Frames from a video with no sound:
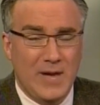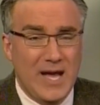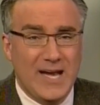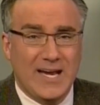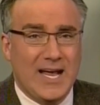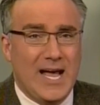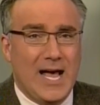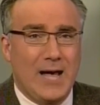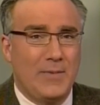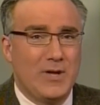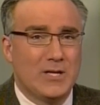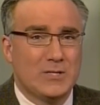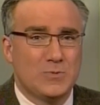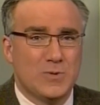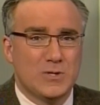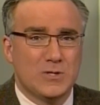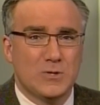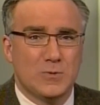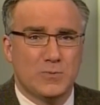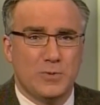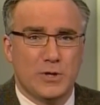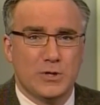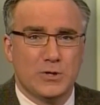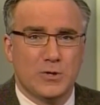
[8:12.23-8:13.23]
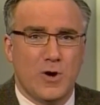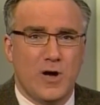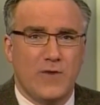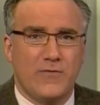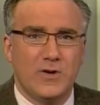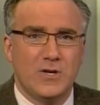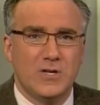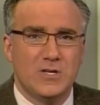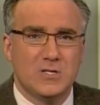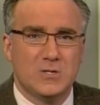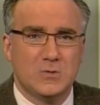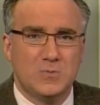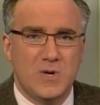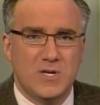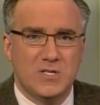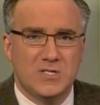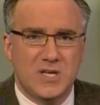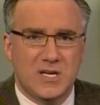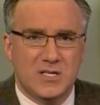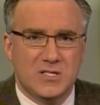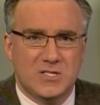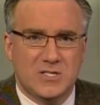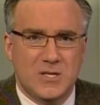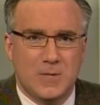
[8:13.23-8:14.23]
My comments, Mr. Bush, are often
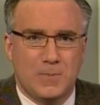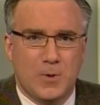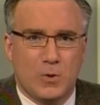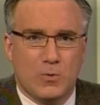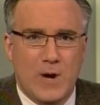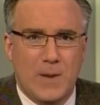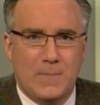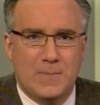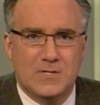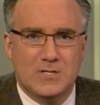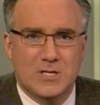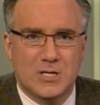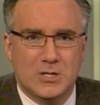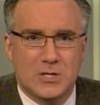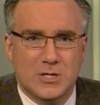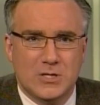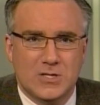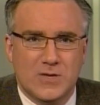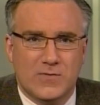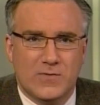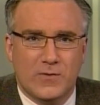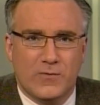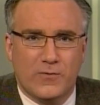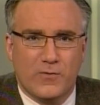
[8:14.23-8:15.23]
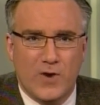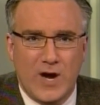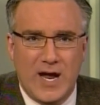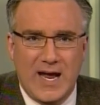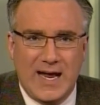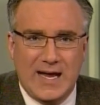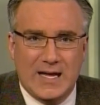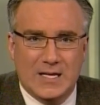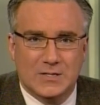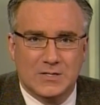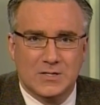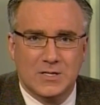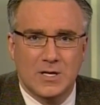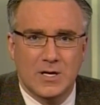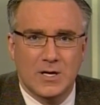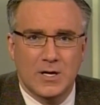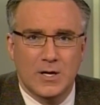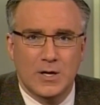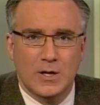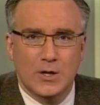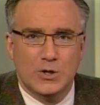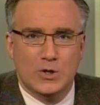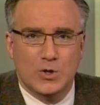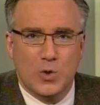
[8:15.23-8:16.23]
dismissed as simple repetitions of the phrase,
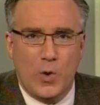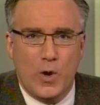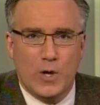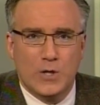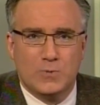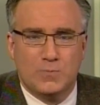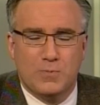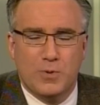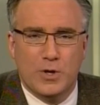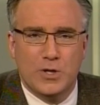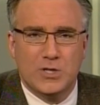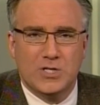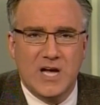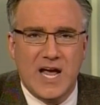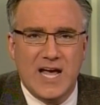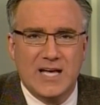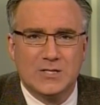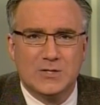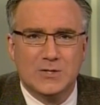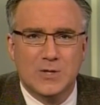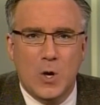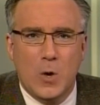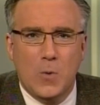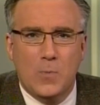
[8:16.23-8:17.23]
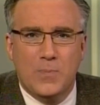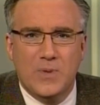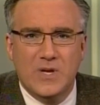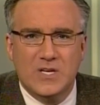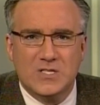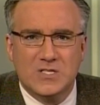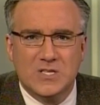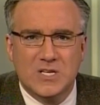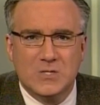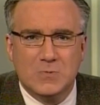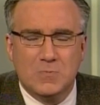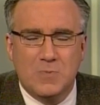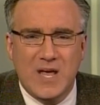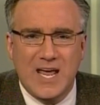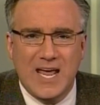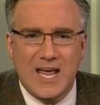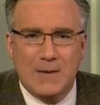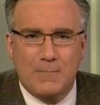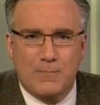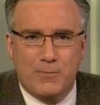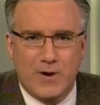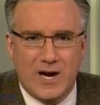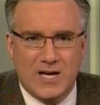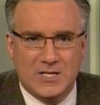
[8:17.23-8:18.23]
George Bush has no business
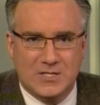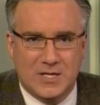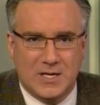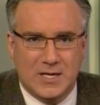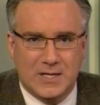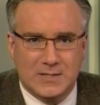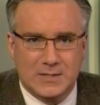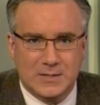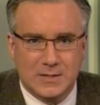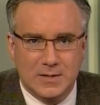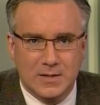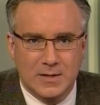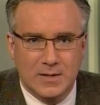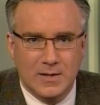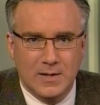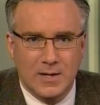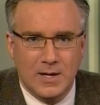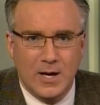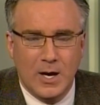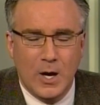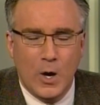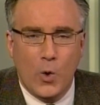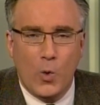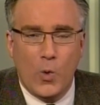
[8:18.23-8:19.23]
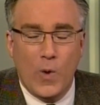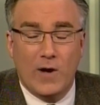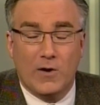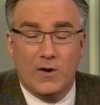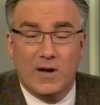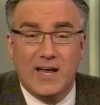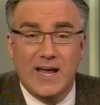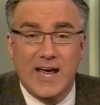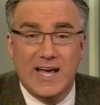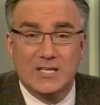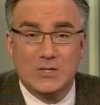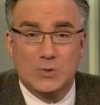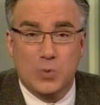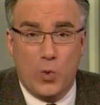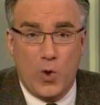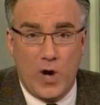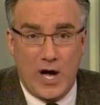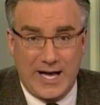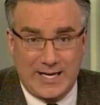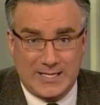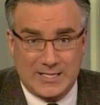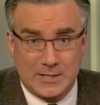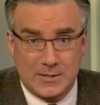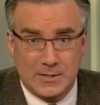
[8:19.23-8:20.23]
being president. Well, guess
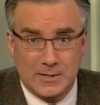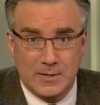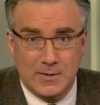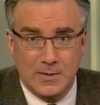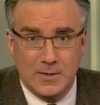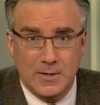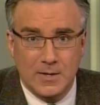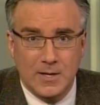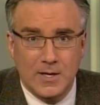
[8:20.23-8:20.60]
what?